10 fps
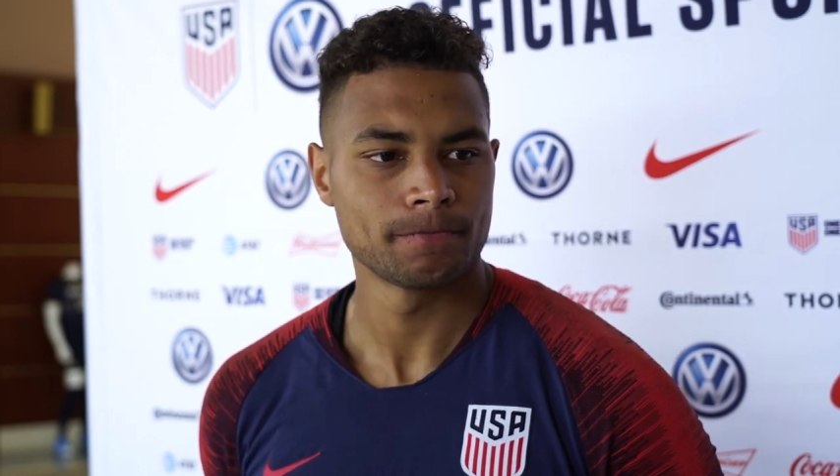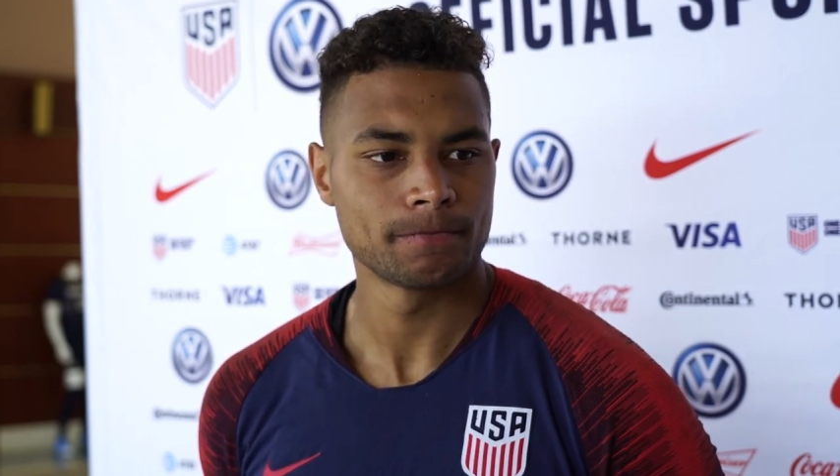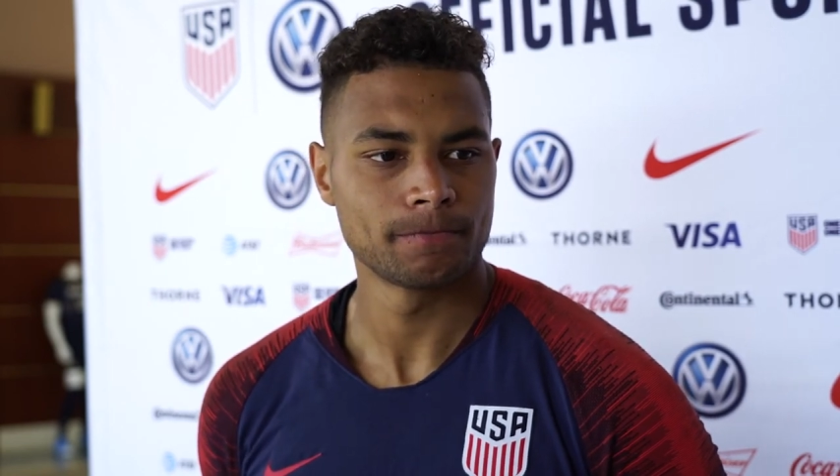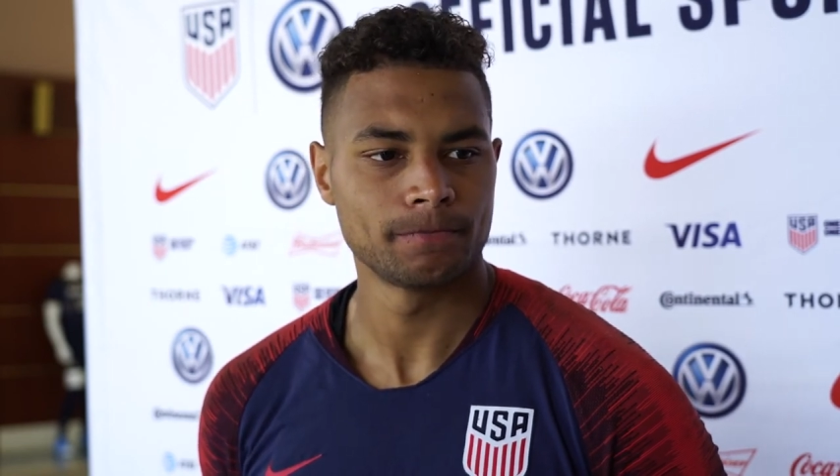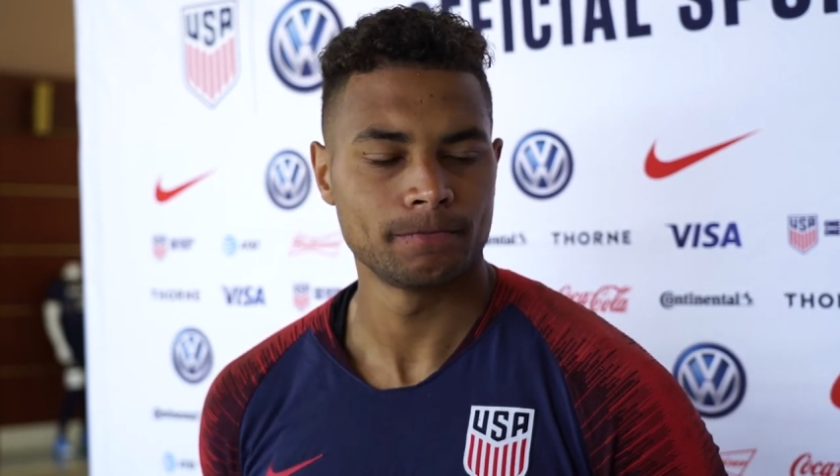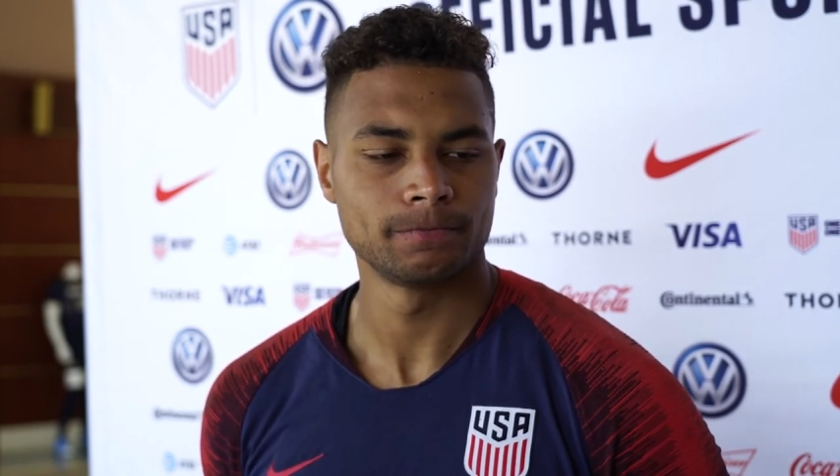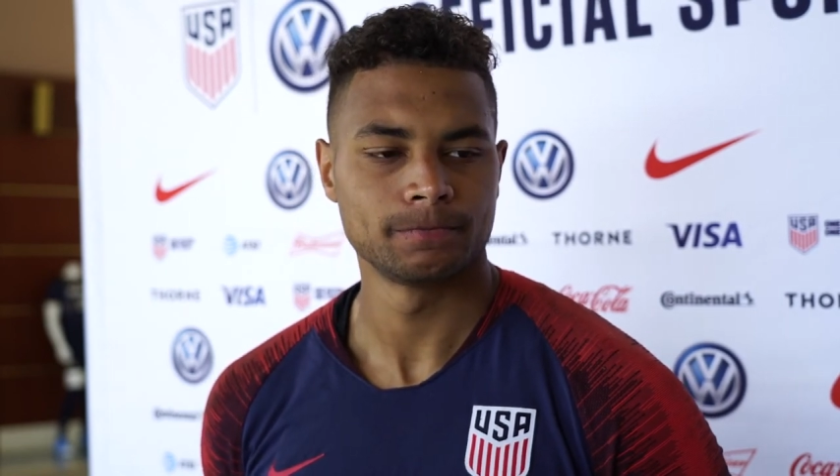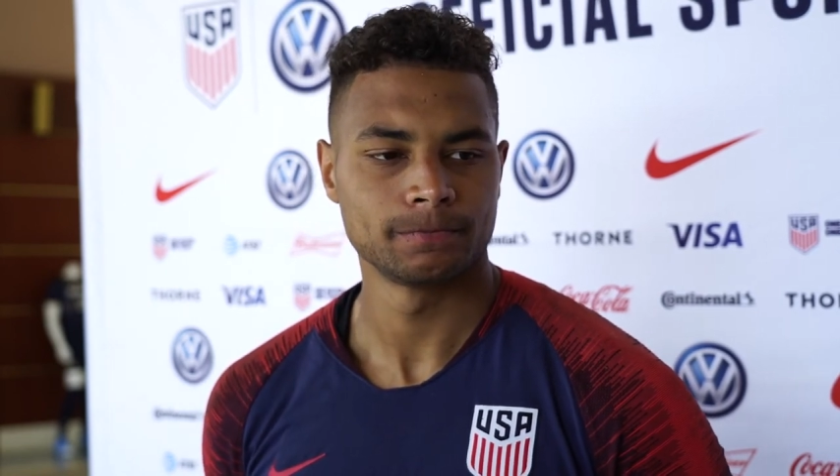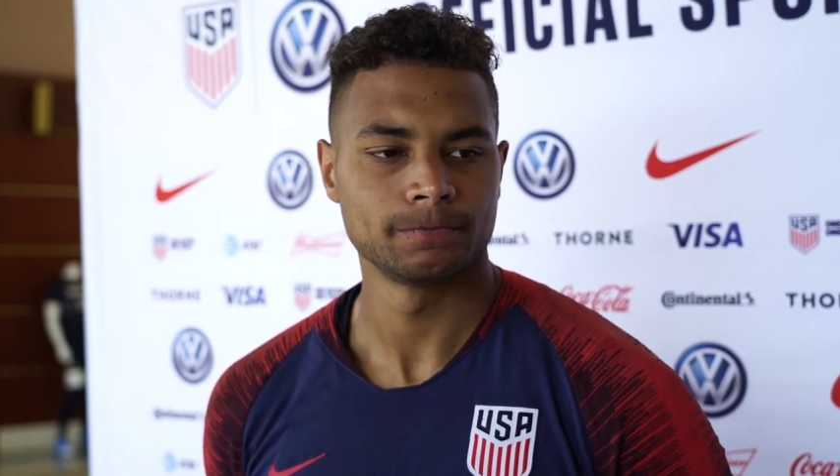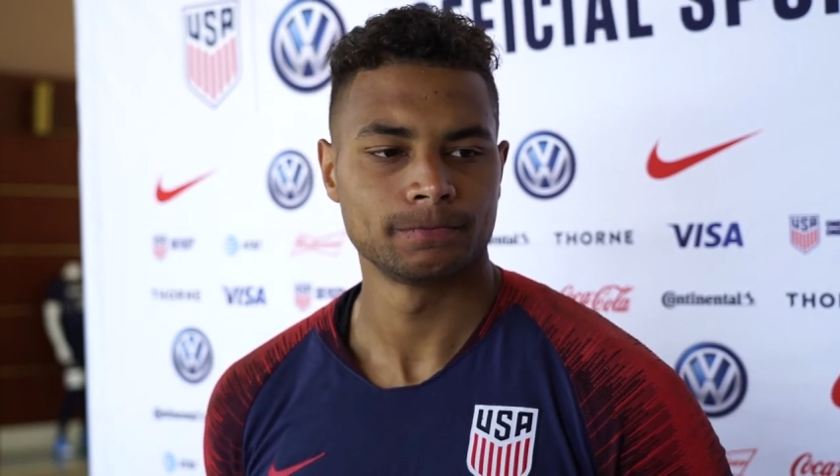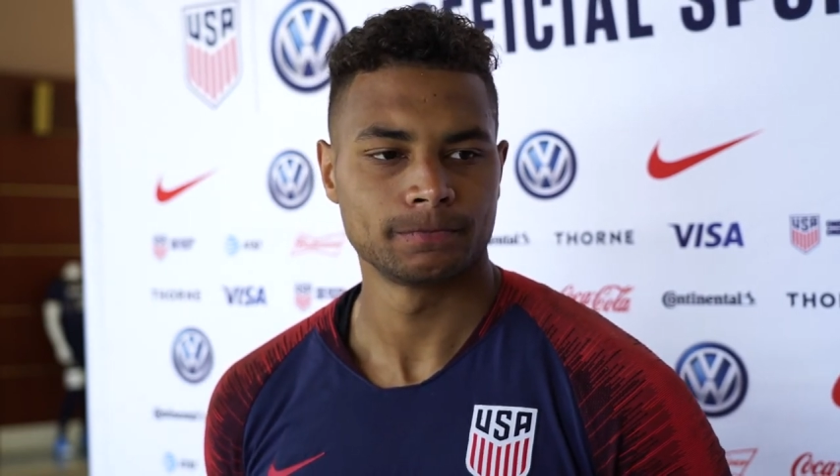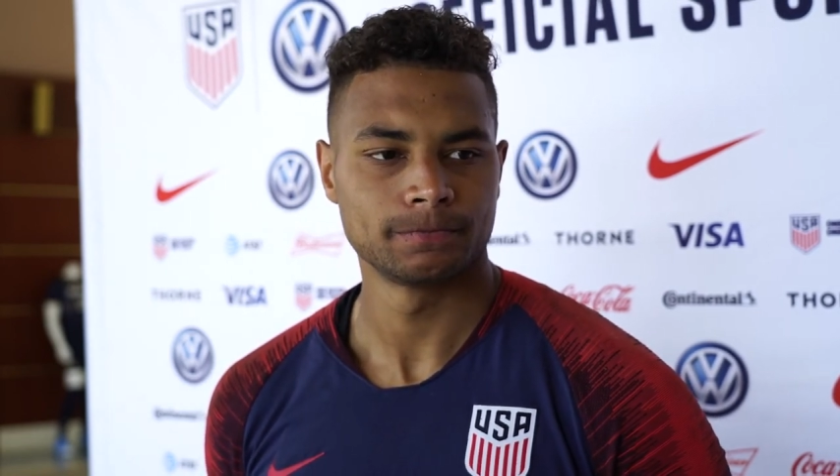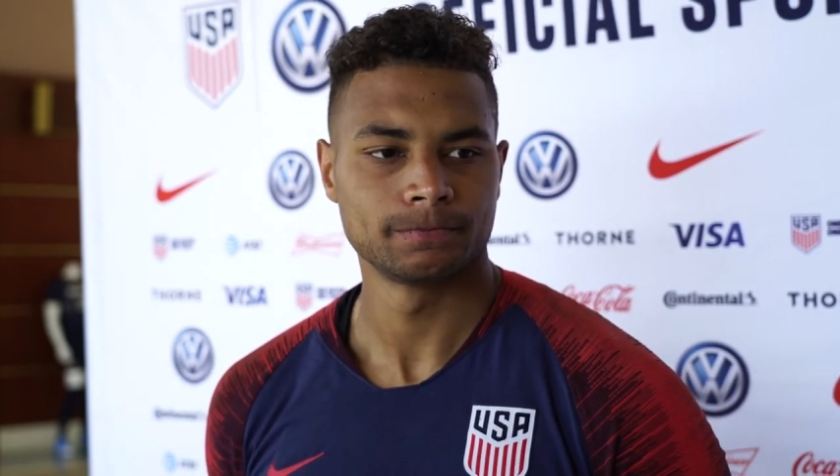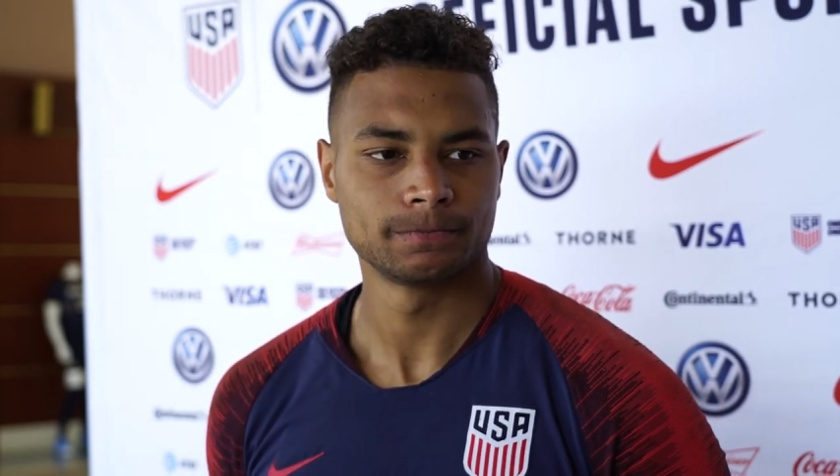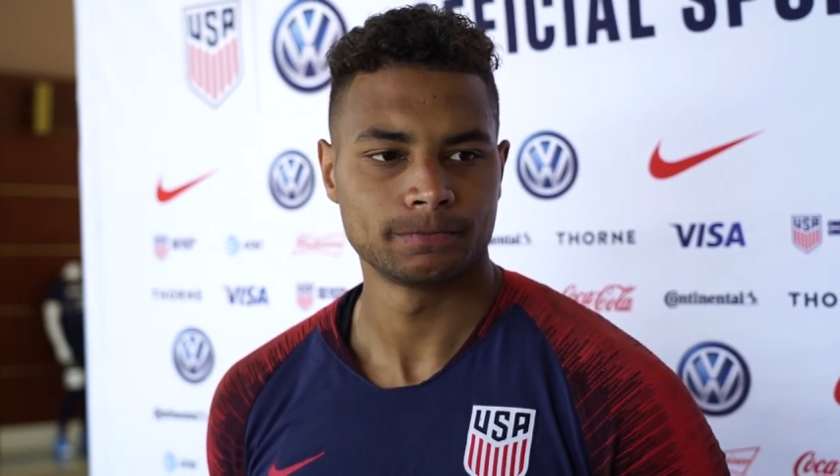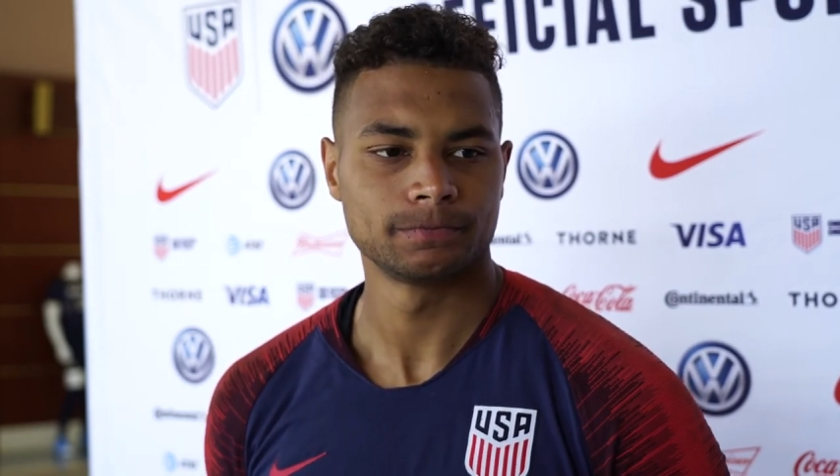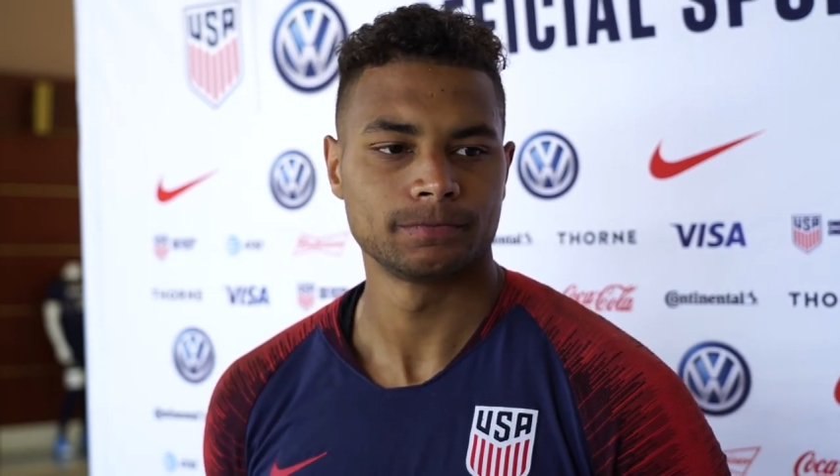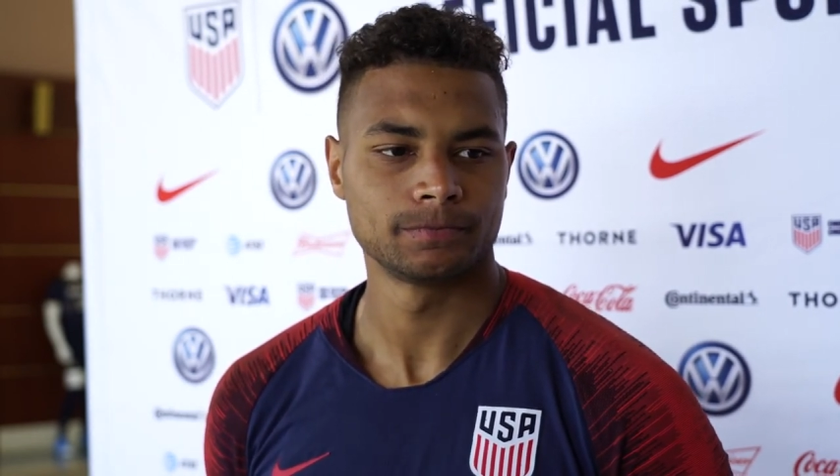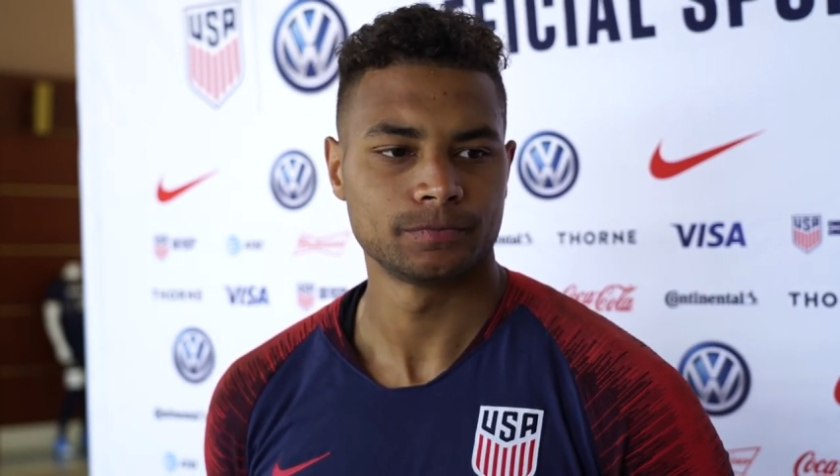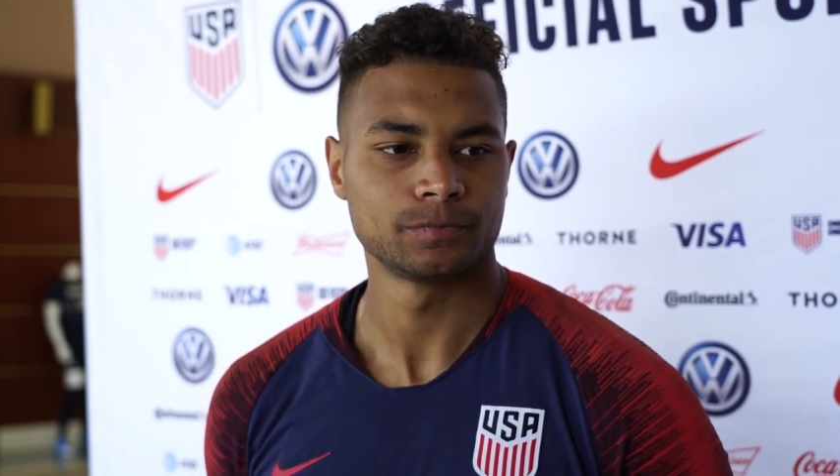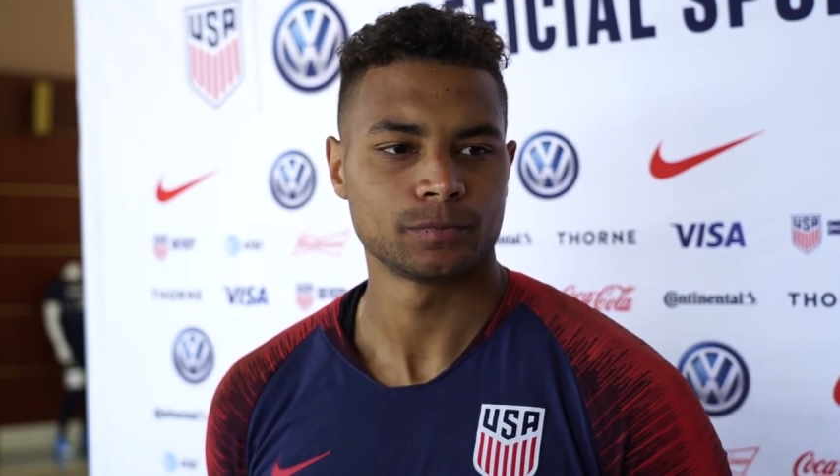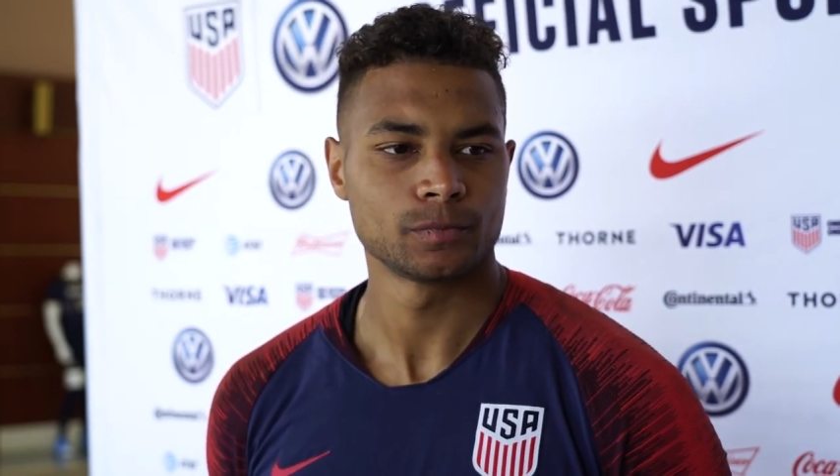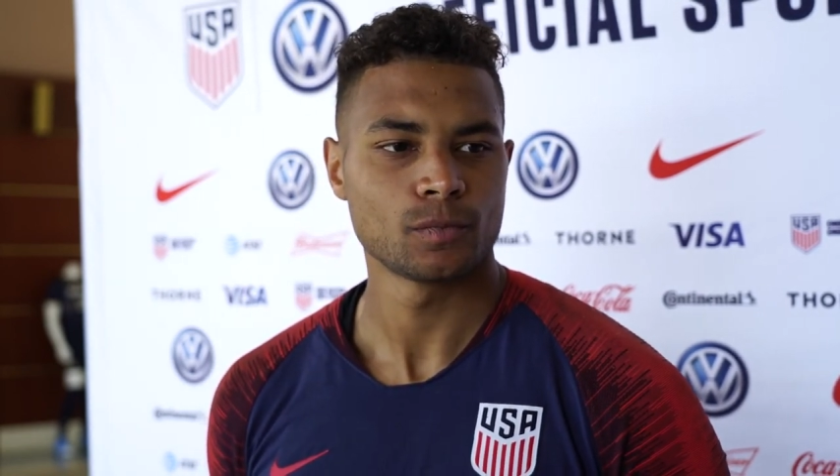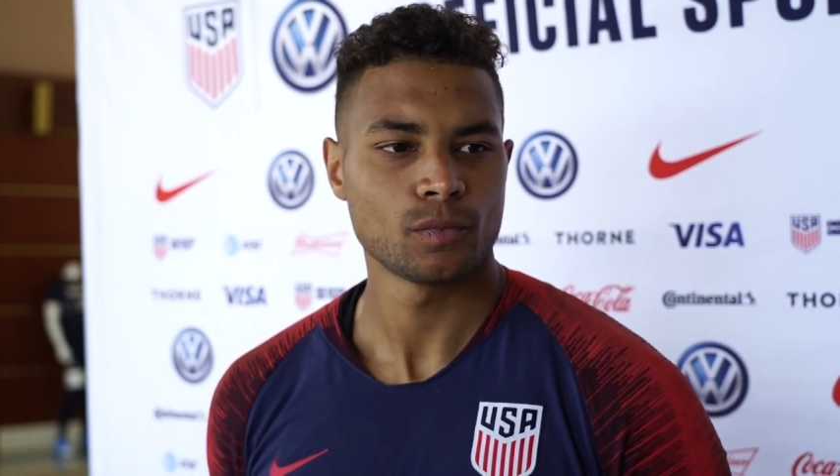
biggest clubs in the world, one of the best clubs in the world,